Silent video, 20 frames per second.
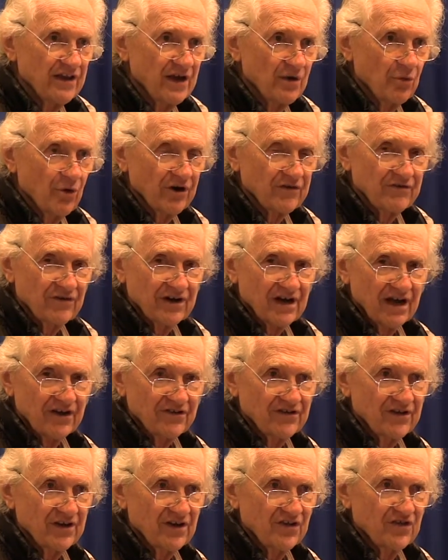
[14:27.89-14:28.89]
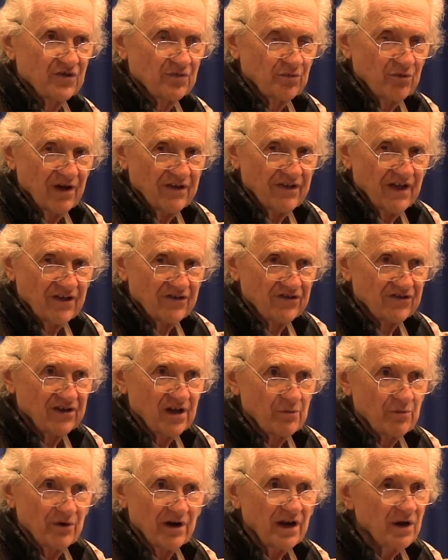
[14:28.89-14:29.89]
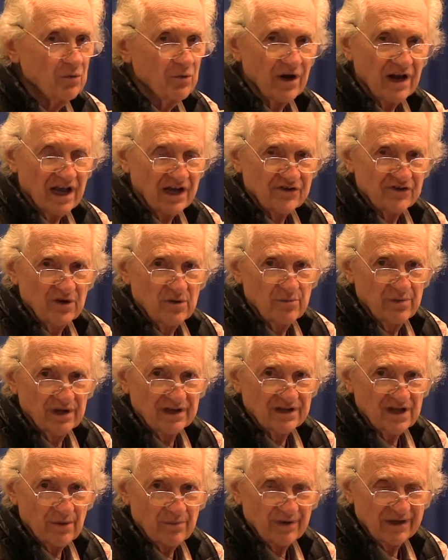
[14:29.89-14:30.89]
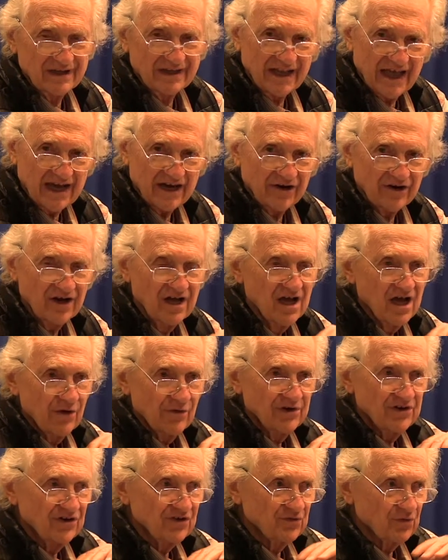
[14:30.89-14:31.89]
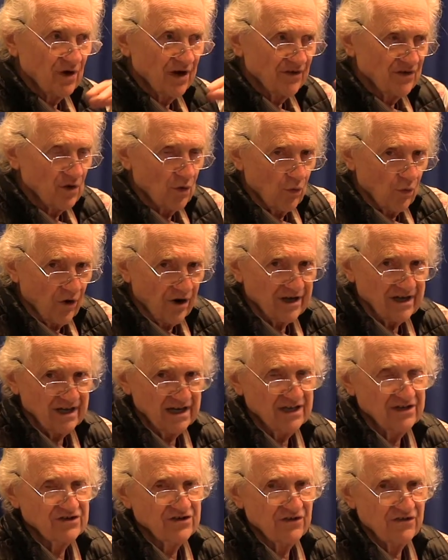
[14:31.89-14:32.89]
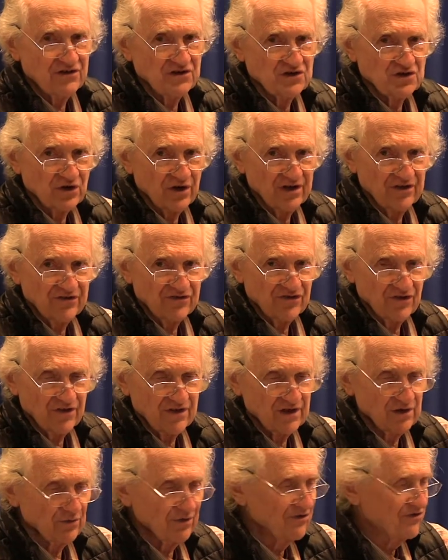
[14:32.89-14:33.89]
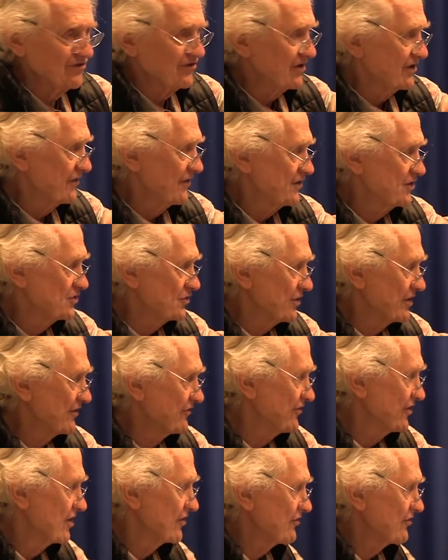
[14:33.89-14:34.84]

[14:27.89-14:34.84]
It worked very nicely to spread that slip. We didn't want to actually build up a layer. We just wanted to work it into the joints so that it would seal the joints.